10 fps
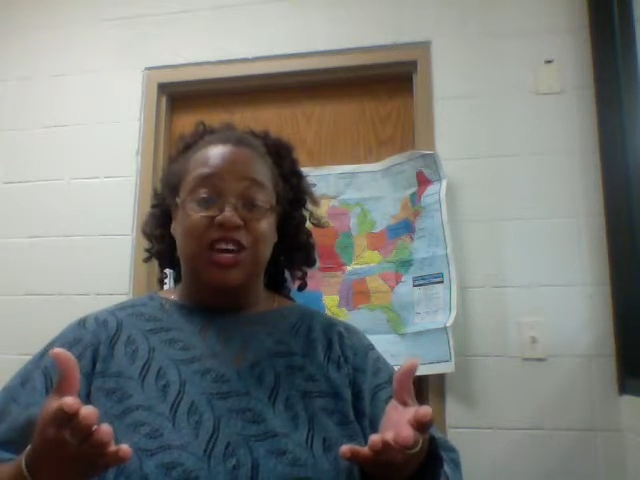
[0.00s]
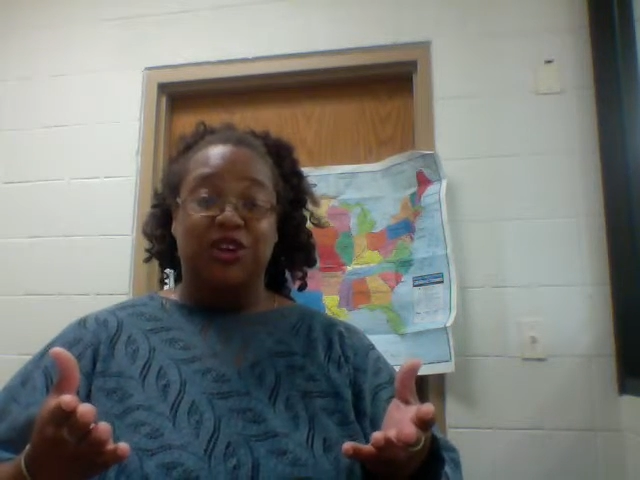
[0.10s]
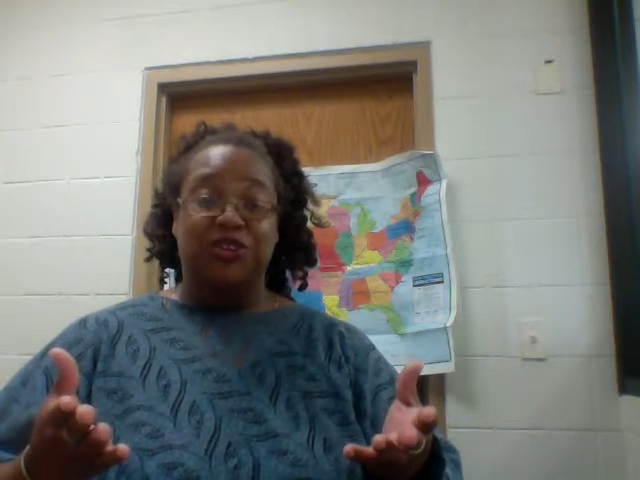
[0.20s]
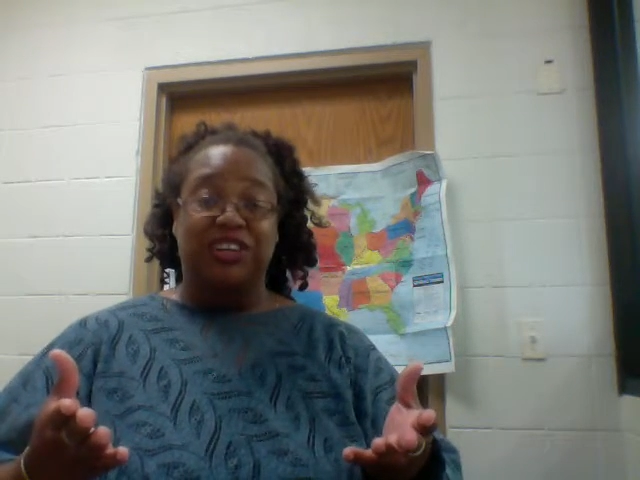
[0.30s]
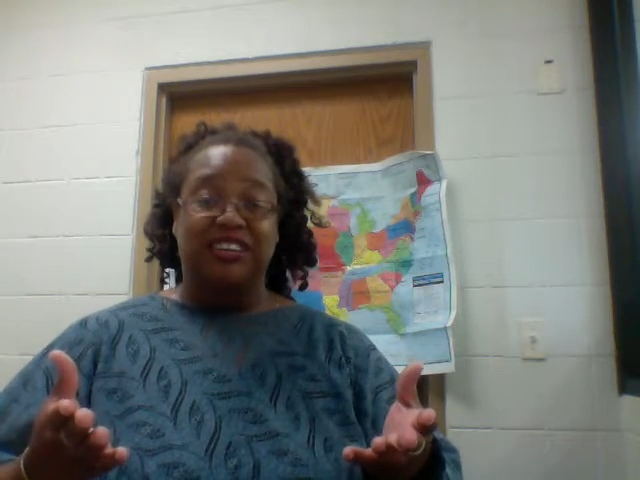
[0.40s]

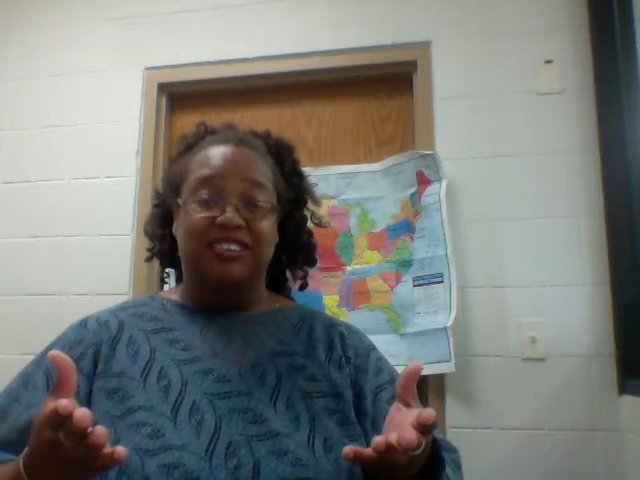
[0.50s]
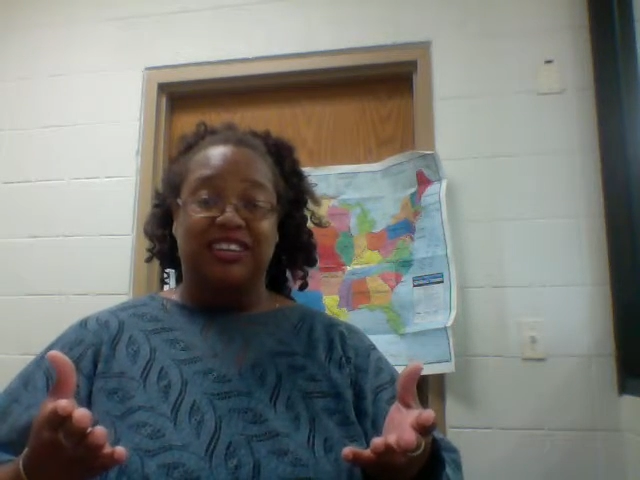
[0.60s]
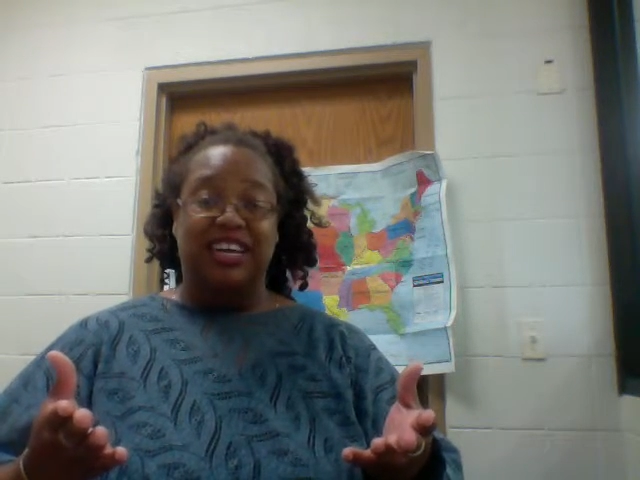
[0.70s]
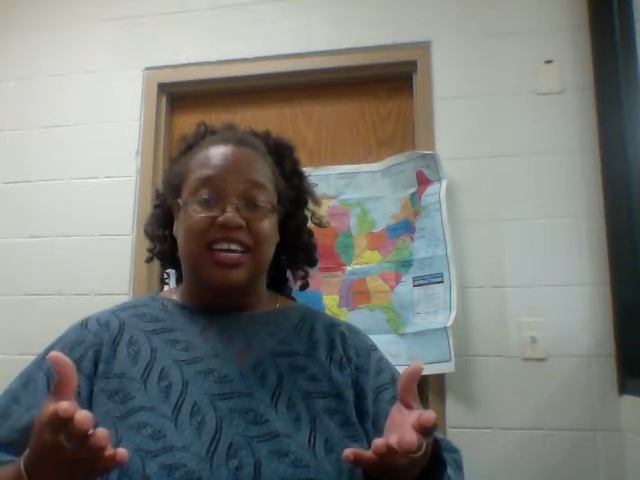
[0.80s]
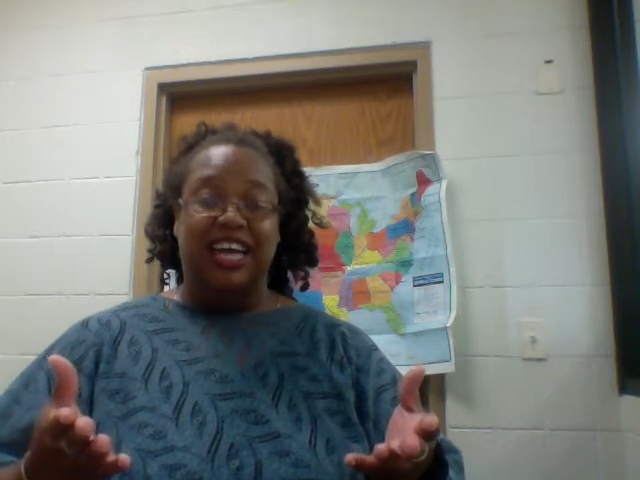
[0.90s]
your
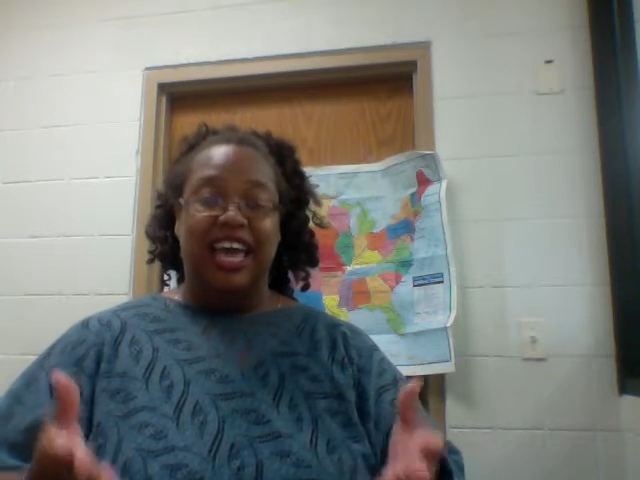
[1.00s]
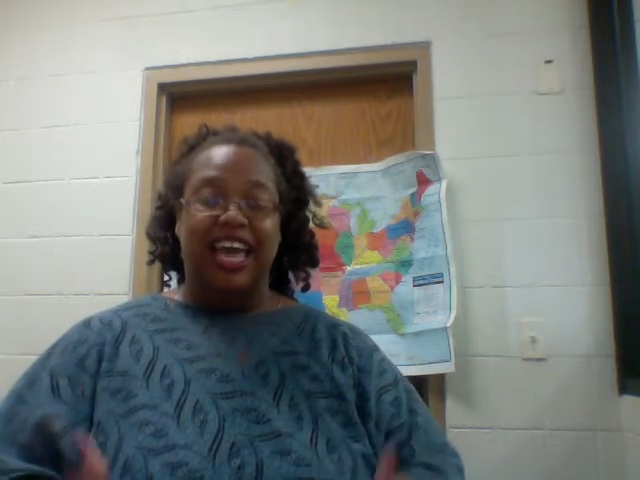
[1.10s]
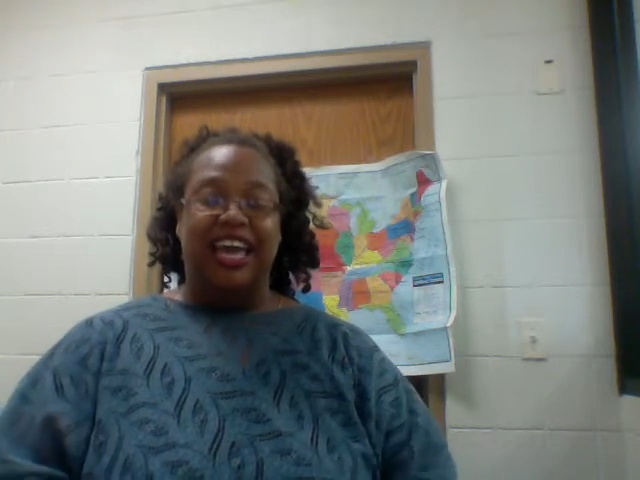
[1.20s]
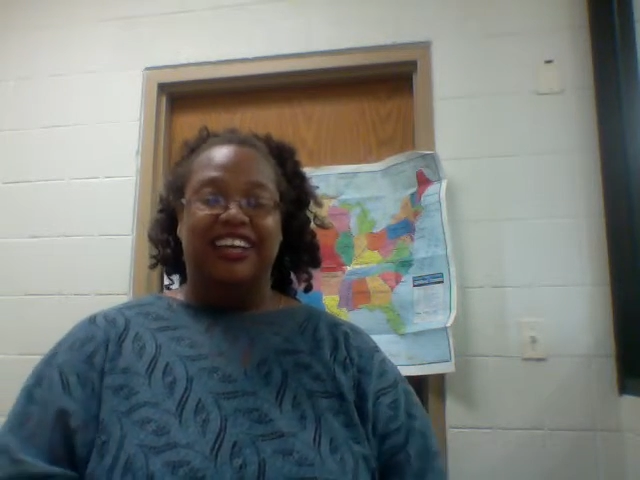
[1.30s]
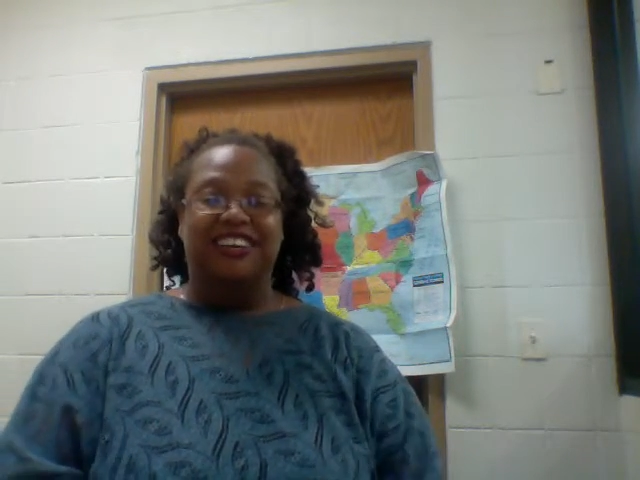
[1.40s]
listening
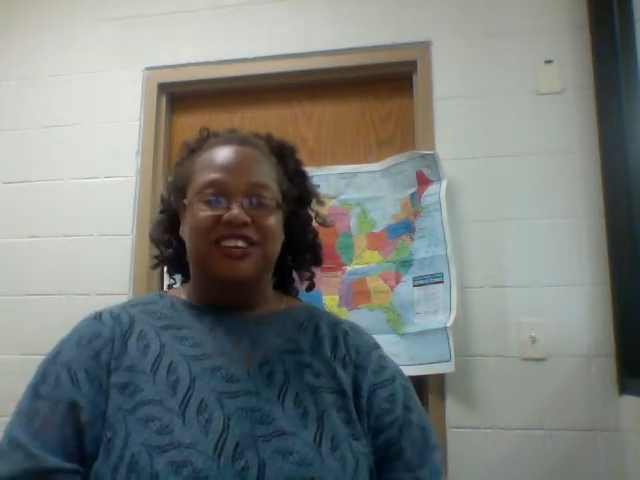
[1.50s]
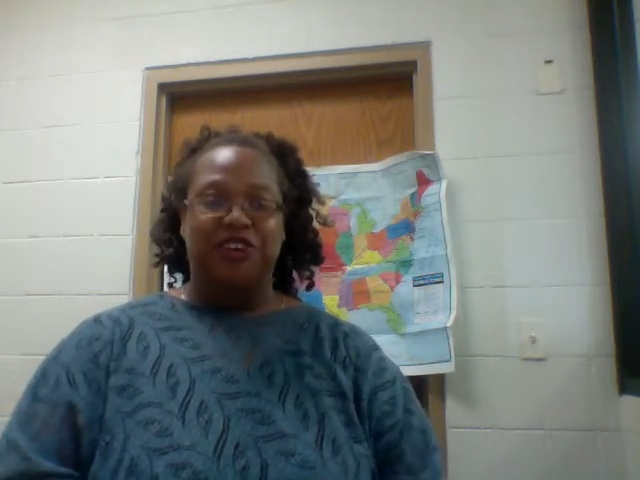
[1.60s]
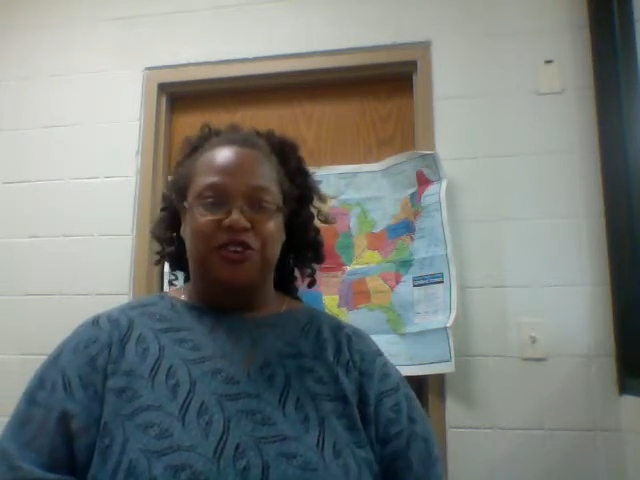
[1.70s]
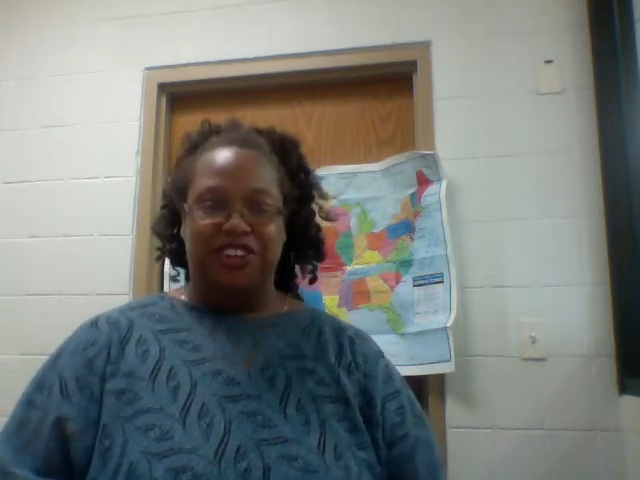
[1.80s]
and your